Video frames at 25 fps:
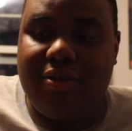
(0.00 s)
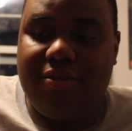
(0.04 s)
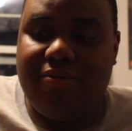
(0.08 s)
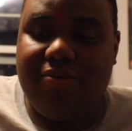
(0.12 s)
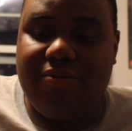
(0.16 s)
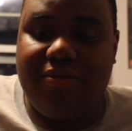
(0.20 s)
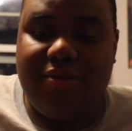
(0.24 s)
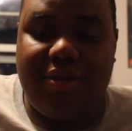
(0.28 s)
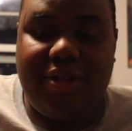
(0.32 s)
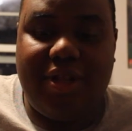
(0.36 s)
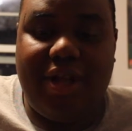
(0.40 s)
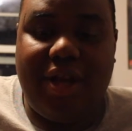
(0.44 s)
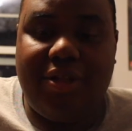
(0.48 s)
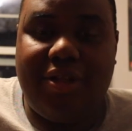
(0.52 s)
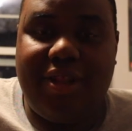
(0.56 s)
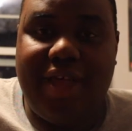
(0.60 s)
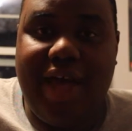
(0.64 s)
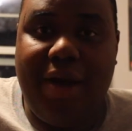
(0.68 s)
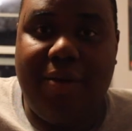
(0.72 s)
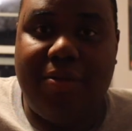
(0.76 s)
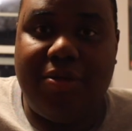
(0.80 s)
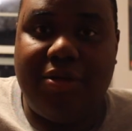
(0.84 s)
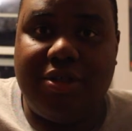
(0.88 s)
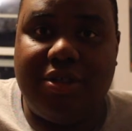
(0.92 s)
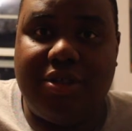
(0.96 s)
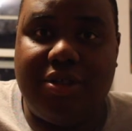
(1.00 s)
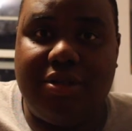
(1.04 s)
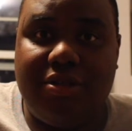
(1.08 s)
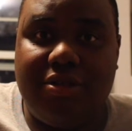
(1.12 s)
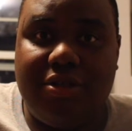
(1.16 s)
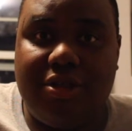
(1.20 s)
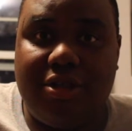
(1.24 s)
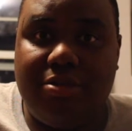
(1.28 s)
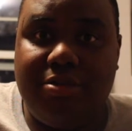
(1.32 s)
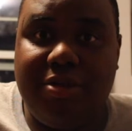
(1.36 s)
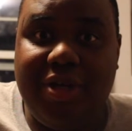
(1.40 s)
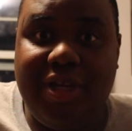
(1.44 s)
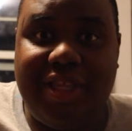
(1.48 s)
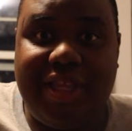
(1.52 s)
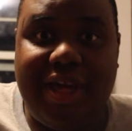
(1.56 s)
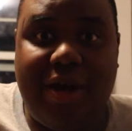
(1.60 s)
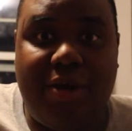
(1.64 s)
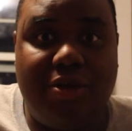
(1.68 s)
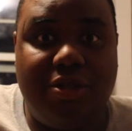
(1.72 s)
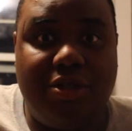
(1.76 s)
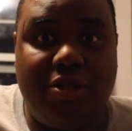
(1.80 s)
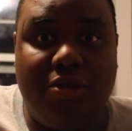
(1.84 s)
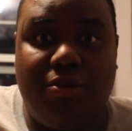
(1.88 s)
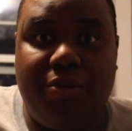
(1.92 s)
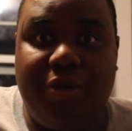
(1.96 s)
Now to me that
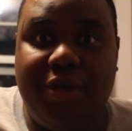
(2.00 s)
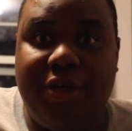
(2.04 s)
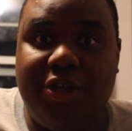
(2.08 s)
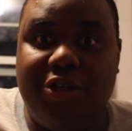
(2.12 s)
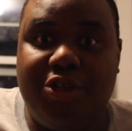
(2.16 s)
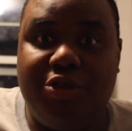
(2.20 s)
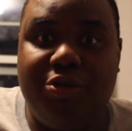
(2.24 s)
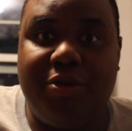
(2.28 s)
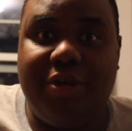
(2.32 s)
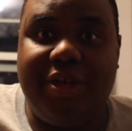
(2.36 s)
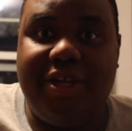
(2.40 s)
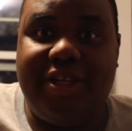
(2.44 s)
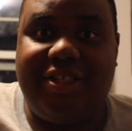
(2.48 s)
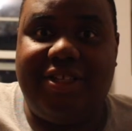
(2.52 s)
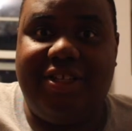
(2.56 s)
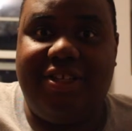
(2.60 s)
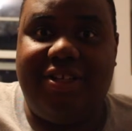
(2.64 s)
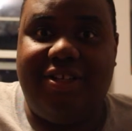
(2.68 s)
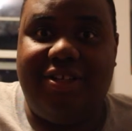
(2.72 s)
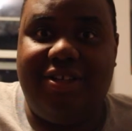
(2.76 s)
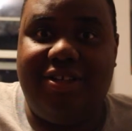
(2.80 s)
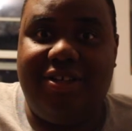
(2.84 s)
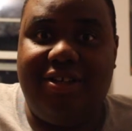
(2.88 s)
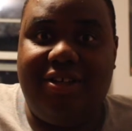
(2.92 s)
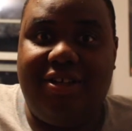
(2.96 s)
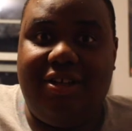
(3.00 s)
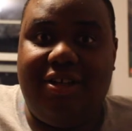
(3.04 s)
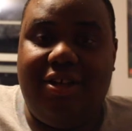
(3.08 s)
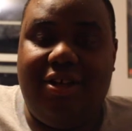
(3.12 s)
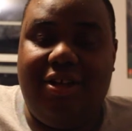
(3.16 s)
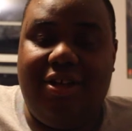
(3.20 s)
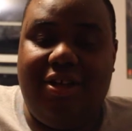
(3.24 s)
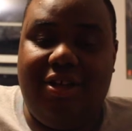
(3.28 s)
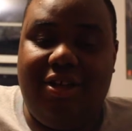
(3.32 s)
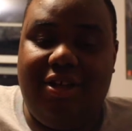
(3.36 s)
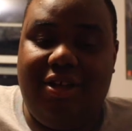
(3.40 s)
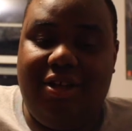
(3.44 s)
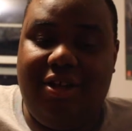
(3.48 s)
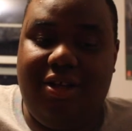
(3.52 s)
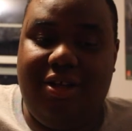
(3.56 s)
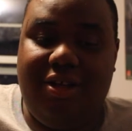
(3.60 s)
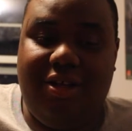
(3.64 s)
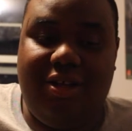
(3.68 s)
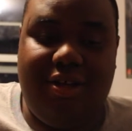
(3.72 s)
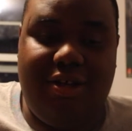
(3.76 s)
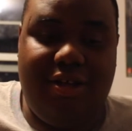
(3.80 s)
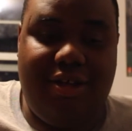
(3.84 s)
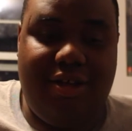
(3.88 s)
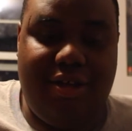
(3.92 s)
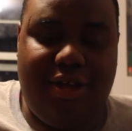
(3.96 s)
was a real treat.
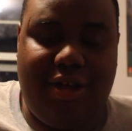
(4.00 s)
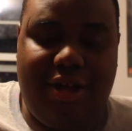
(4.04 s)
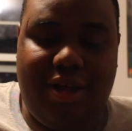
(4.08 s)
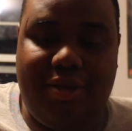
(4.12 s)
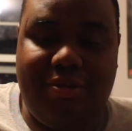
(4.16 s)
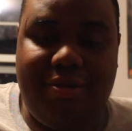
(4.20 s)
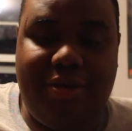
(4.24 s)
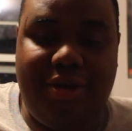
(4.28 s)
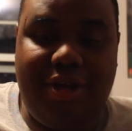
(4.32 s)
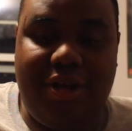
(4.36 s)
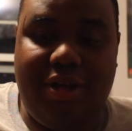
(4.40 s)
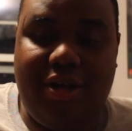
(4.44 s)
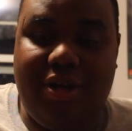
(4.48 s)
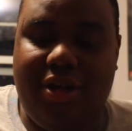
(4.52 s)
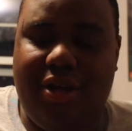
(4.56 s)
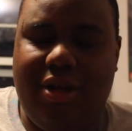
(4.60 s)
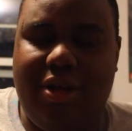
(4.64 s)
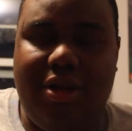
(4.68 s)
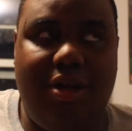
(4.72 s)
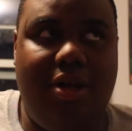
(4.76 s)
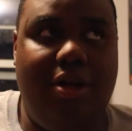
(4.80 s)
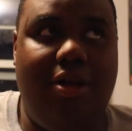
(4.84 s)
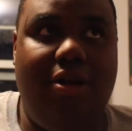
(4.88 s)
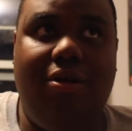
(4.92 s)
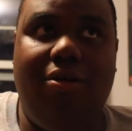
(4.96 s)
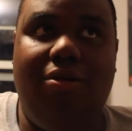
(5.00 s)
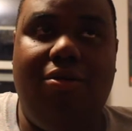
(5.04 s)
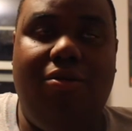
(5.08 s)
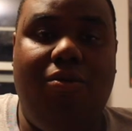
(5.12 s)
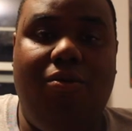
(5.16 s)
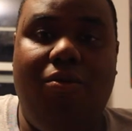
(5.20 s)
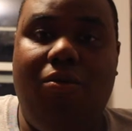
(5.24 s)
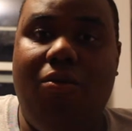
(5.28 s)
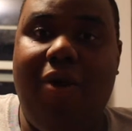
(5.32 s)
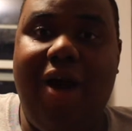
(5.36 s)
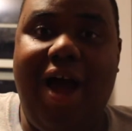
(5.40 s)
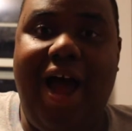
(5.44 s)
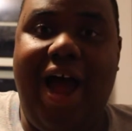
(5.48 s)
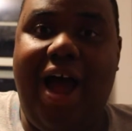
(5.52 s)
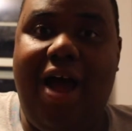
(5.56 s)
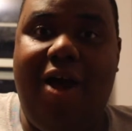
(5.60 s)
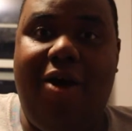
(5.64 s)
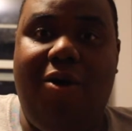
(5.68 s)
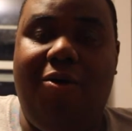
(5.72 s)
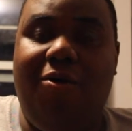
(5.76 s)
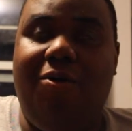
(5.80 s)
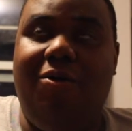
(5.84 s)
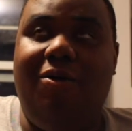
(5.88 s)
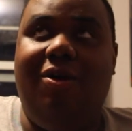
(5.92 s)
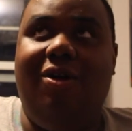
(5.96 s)
I mean,
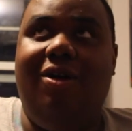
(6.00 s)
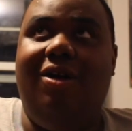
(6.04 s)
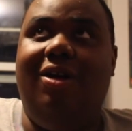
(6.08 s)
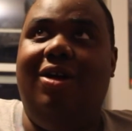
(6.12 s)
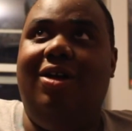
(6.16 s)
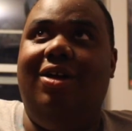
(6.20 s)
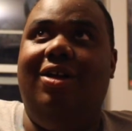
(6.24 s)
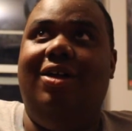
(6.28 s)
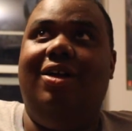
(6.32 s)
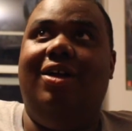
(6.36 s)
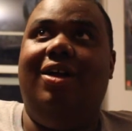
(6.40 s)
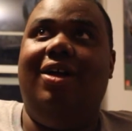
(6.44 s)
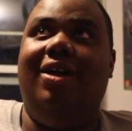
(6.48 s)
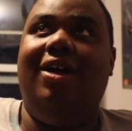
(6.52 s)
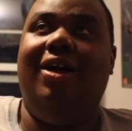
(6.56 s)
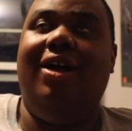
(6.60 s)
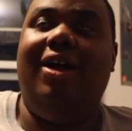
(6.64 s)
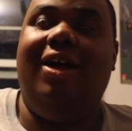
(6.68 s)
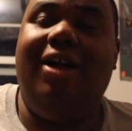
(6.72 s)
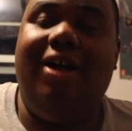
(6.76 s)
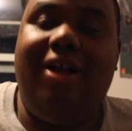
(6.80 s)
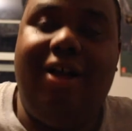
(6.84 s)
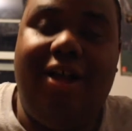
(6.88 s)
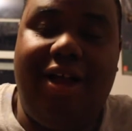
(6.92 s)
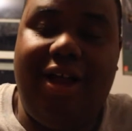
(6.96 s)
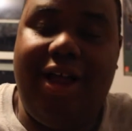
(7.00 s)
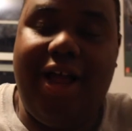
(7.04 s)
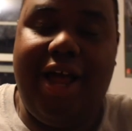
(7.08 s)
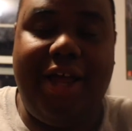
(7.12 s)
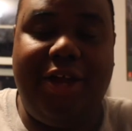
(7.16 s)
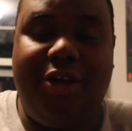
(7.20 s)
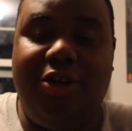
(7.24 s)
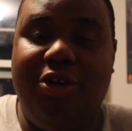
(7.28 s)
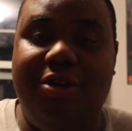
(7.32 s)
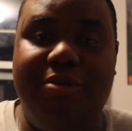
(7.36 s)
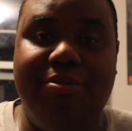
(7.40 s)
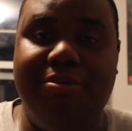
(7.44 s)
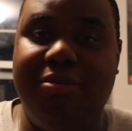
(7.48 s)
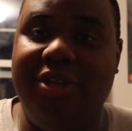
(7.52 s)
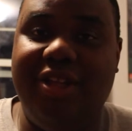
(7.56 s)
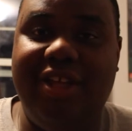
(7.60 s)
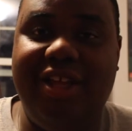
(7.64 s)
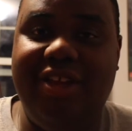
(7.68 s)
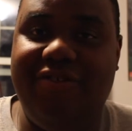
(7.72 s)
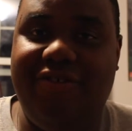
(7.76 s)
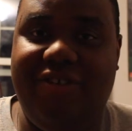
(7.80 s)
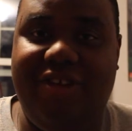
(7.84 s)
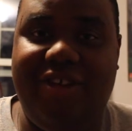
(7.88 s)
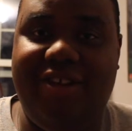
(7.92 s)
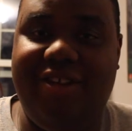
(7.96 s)
wow. I couldn't
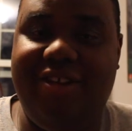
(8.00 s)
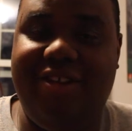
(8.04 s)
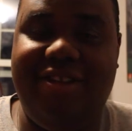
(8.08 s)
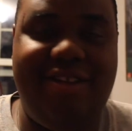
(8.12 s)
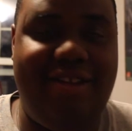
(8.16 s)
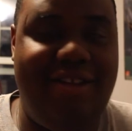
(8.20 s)
believe it.